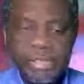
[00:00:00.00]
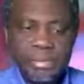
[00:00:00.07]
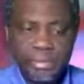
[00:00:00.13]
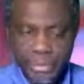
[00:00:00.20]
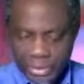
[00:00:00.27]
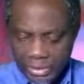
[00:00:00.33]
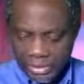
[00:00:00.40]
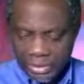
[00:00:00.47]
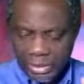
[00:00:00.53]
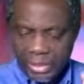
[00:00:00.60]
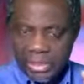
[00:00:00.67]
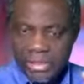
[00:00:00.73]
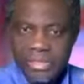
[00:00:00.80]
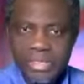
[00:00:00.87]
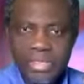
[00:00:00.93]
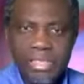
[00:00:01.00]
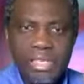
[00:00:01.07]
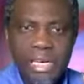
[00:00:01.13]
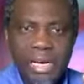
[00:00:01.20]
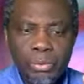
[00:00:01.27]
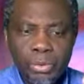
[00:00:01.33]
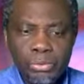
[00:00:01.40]
important.
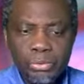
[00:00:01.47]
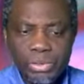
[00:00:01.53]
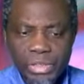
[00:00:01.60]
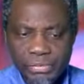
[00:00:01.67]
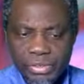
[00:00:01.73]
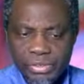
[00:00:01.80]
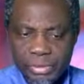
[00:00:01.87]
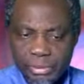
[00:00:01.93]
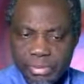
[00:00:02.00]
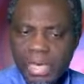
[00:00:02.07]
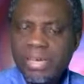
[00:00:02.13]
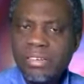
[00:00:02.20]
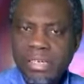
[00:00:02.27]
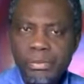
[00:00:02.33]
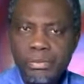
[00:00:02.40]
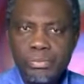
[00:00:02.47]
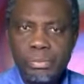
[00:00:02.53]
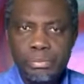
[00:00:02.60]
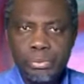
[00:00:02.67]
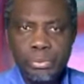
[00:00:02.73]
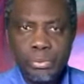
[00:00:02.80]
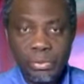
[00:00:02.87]
I want to give us the background of the
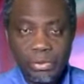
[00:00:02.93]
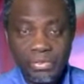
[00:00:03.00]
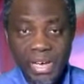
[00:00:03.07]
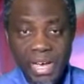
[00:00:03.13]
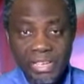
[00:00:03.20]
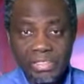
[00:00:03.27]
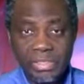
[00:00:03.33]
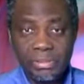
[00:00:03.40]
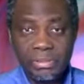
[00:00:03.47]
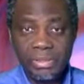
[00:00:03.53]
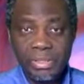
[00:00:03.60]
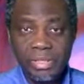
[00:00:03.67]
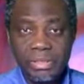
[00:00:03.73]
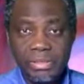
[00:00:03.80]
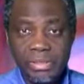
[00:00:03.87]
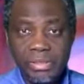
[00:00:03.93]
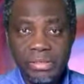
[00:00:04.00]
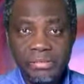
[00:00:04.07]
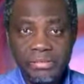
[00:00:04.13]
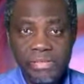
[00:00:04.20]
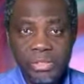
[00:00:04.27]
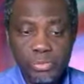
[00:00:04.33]
book of Acts chapter 19.
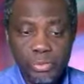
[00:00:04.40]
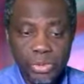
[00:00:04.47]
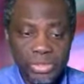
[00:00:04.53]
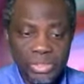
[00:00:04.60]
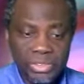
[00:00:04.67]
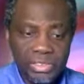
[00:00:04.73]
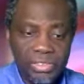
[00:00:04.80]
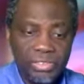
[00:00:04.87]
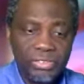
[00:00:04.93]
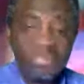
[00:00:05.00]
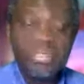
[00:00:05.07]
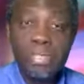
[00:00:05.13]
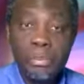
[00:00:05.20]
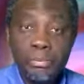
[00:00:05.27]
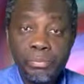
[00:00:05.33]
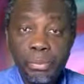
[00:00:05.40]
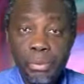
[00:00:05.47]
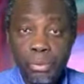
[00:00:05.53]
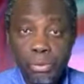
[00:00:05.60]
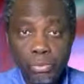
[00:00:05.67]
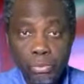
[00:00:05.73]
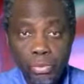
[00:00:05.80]
In verse 1, it tells us that
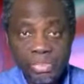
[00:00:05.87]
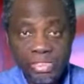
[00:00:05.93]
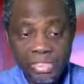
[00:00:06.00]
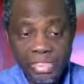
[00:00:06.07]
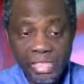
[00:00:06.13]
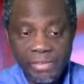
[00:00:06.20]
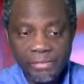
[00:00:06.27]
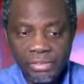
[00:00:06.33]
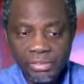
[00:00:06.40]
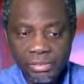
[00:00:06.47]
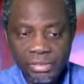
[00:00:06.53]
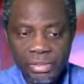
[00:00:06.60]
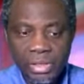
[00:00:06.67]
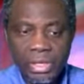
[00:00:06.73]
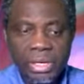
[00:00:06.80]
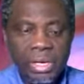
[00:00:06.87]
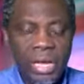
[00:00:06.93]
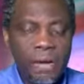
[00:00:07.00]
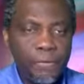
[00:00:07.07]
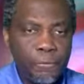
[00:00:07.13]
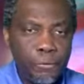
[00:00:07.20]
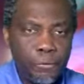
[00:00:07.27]
Paul was in Ephesus.
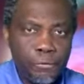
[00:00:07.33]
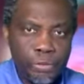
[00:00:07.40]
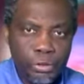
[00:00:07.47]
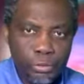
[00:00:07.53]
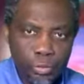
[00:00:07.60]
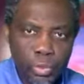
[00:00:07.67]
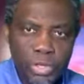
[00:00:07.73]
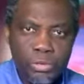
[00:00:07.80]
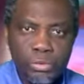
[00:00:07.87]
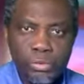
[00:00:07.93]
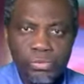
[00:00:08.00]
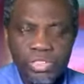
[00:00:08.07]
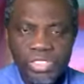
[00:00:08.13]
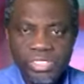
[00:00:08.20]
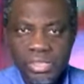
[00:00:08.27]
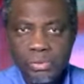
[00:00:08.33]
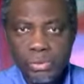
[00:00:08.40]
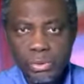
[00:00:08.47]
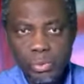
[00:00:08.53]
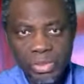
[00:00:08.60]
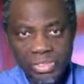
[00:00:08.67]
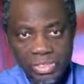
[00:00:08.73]
And from verse 1 to verse
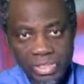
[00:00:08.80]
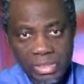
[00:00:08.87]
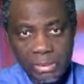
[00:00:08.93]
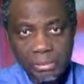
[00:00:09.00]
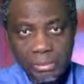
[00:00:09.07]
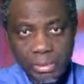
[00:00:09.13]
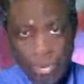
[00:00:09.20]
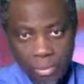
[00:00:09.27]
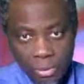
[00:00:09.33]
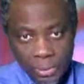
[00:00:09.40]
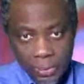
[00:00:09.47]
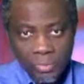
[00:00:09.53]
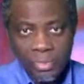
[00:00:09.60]
7, we see that Paul,